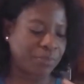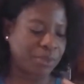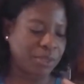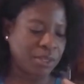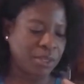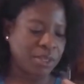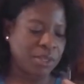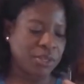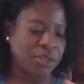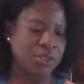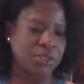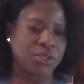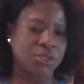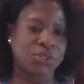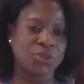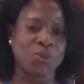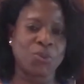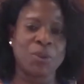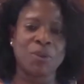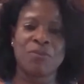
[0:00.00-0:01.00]
So we
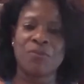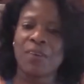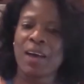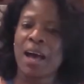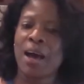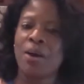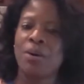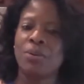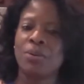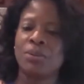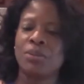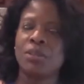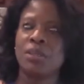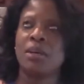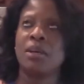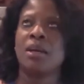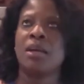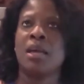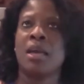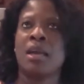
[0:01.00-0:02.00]
found
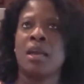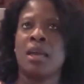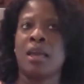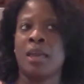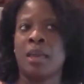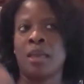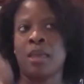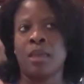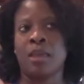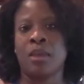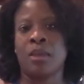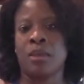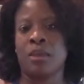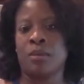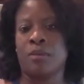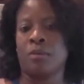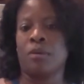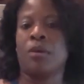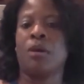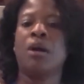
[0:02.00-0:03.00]
a
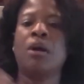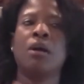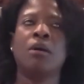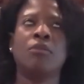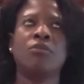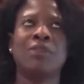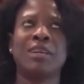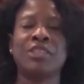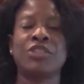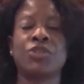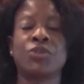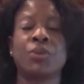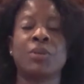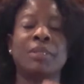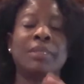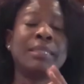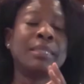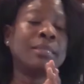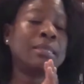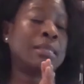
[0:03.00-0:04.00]
restaurant
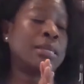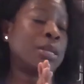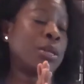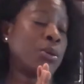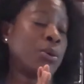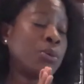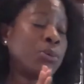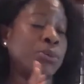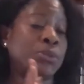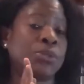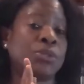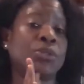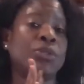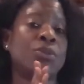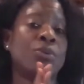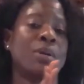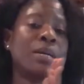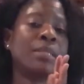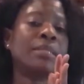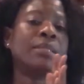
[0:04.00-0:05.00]
close to us
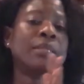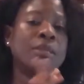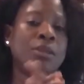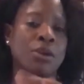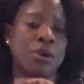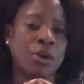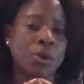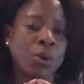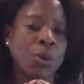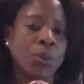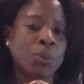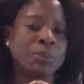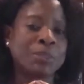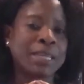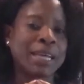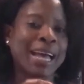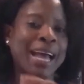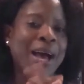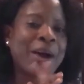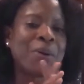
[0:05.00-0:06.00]
in our
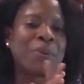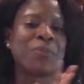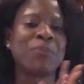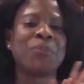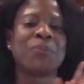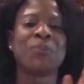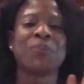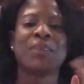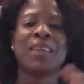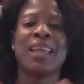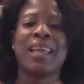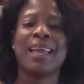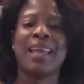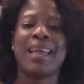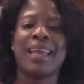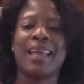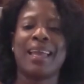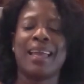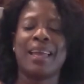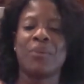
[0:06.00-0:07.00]
hometown,
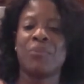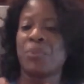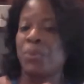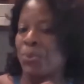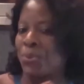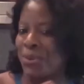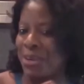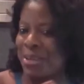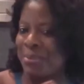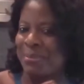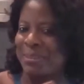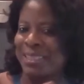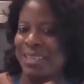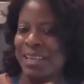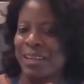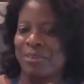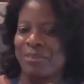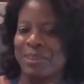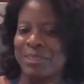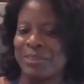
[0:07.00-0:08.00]
and we were able to get a
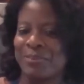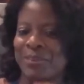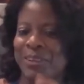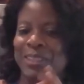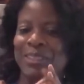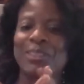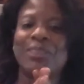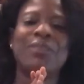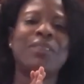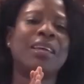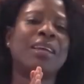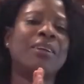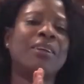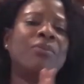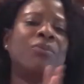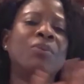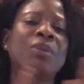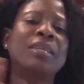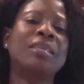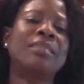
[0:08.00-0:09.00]
reservation there. And we
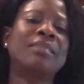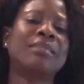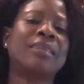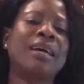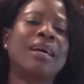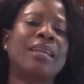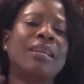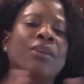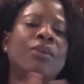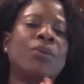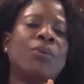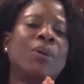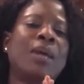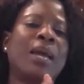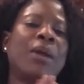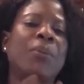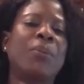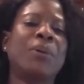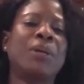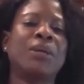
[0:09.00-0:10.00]
decided, okay, we're
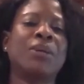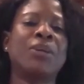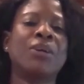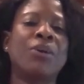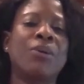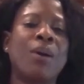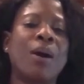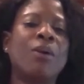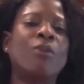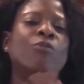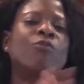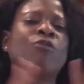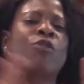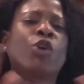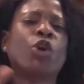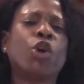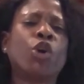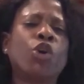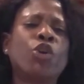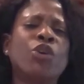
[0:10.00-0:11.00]
gonna go out for
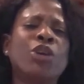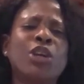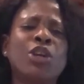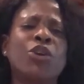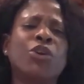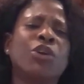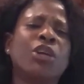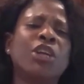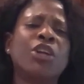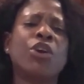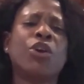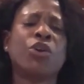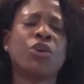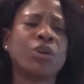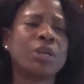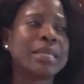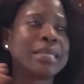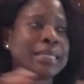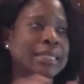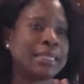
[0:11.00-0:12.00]
early
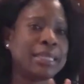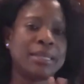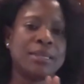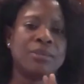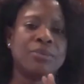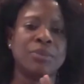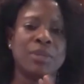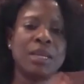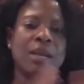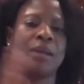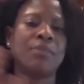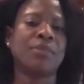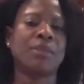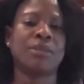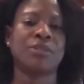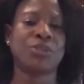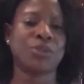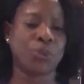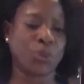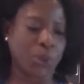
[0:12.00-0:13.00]
dinner. We got there
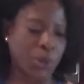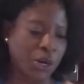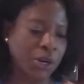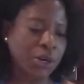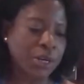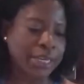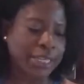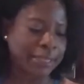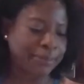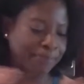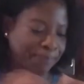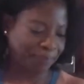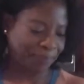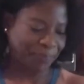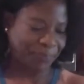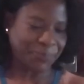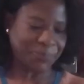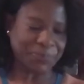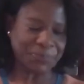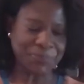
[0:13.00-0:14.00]
so early
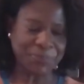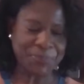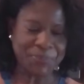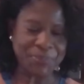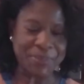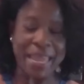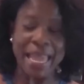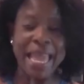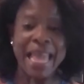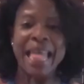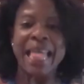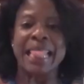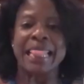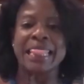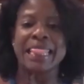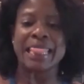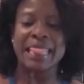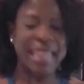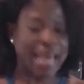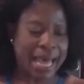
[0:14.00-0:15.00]

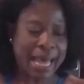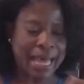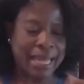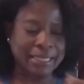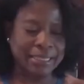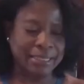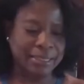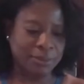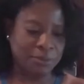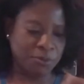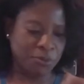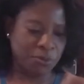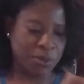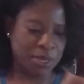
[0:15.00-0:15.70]
that we